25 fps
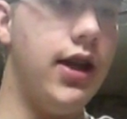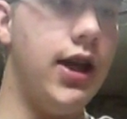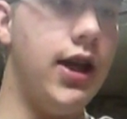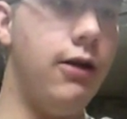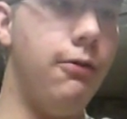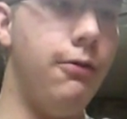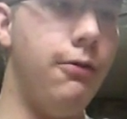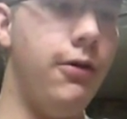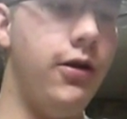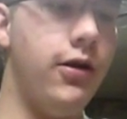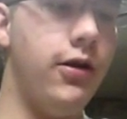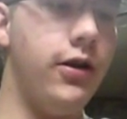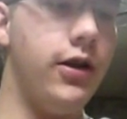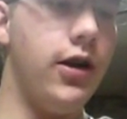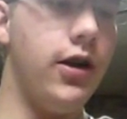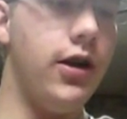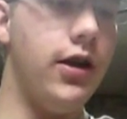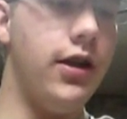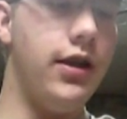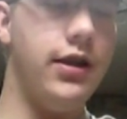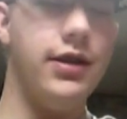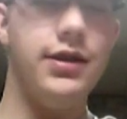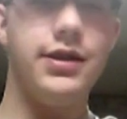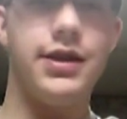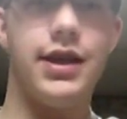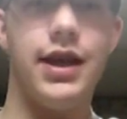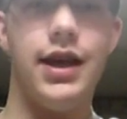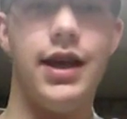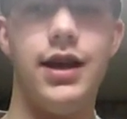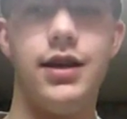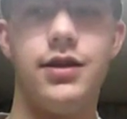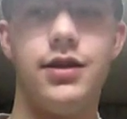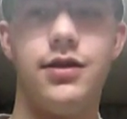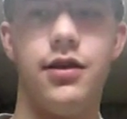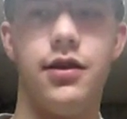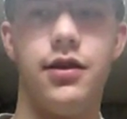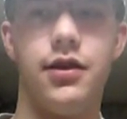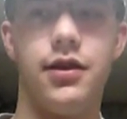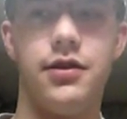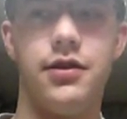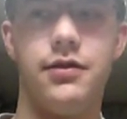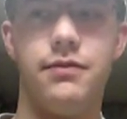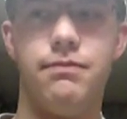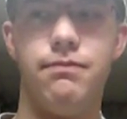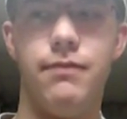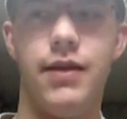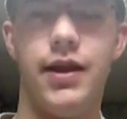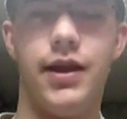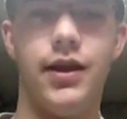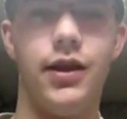I went on. This guy started
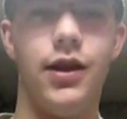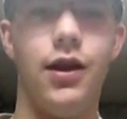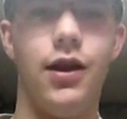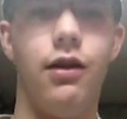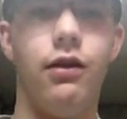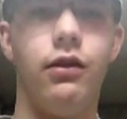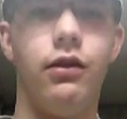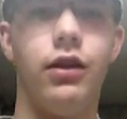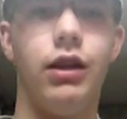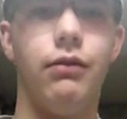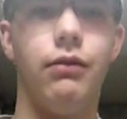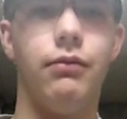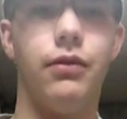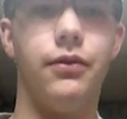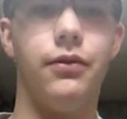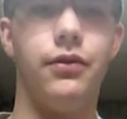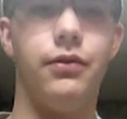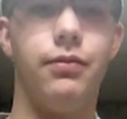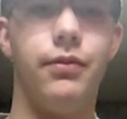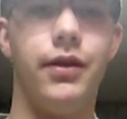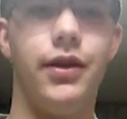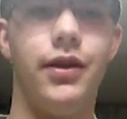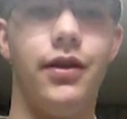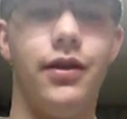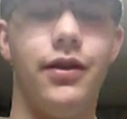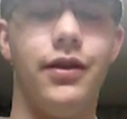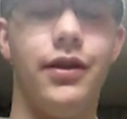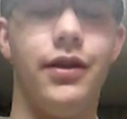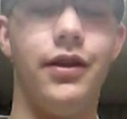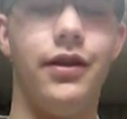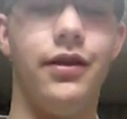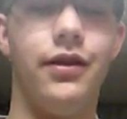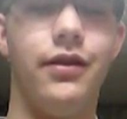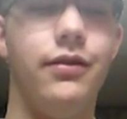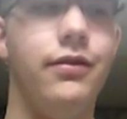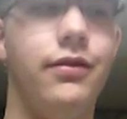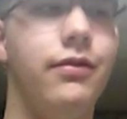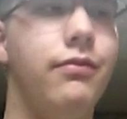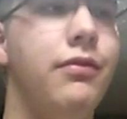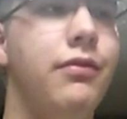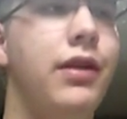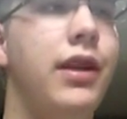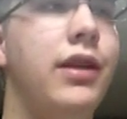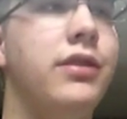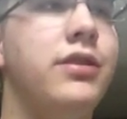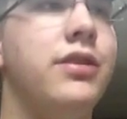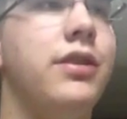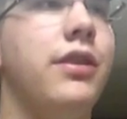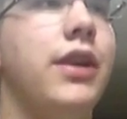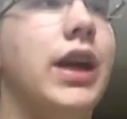making an argument with me on
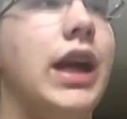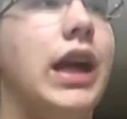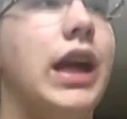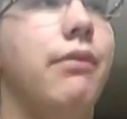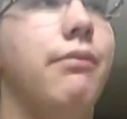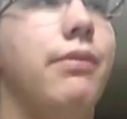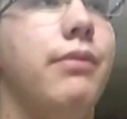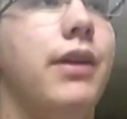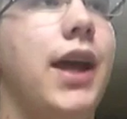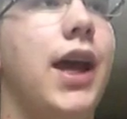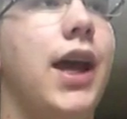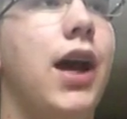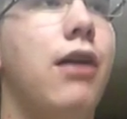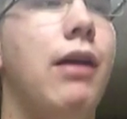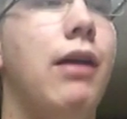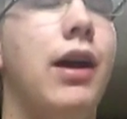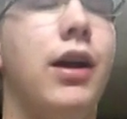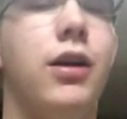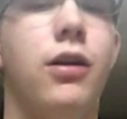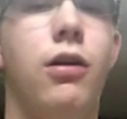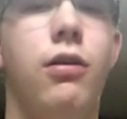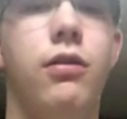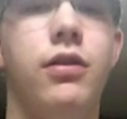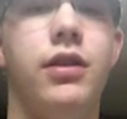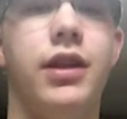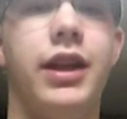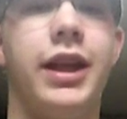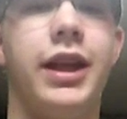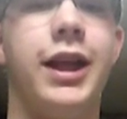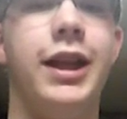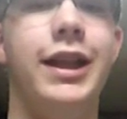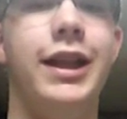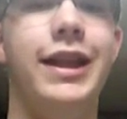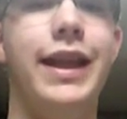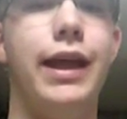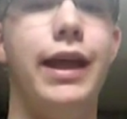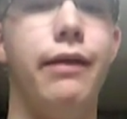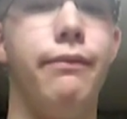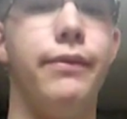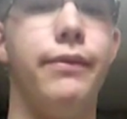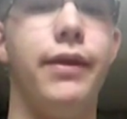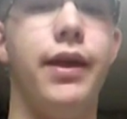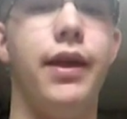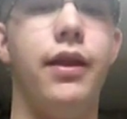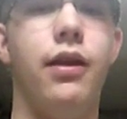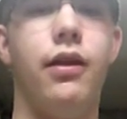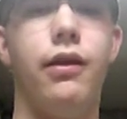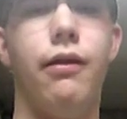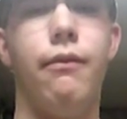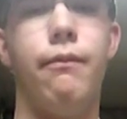Instagram about how I called it a clip
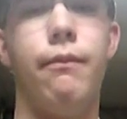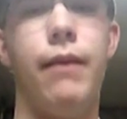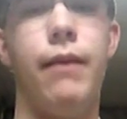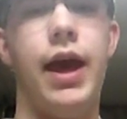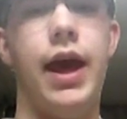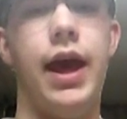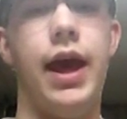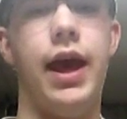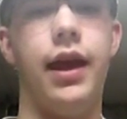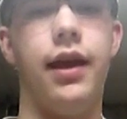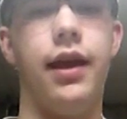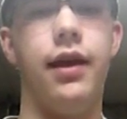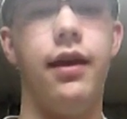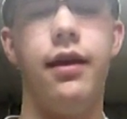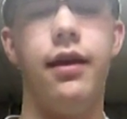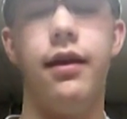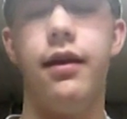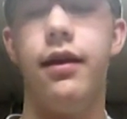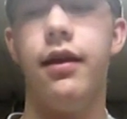and not a mag.